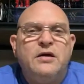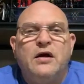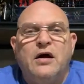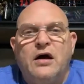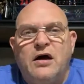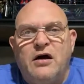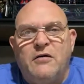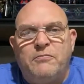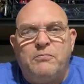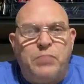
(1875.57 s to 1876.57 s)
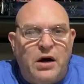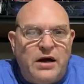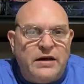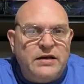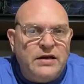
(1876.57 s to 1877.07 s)

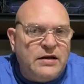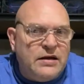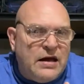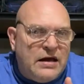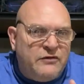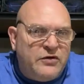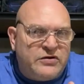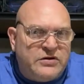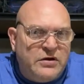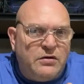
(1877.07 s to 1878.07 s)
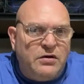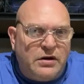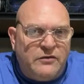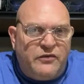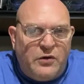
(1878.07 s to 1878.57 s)
But if you're still
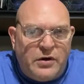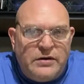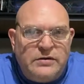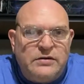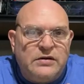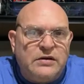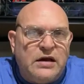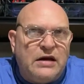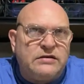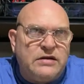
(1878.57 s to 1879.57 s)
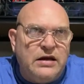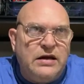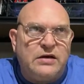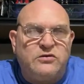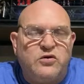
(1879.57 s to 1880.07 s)
looking for it, I
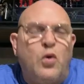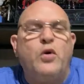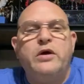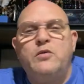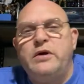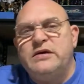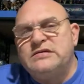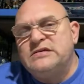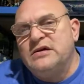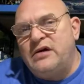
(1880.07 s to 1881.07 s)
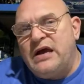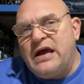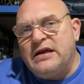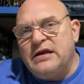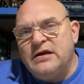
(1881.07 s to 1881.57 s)
think Toy Wiz still
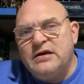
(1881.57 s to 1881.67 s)
had it.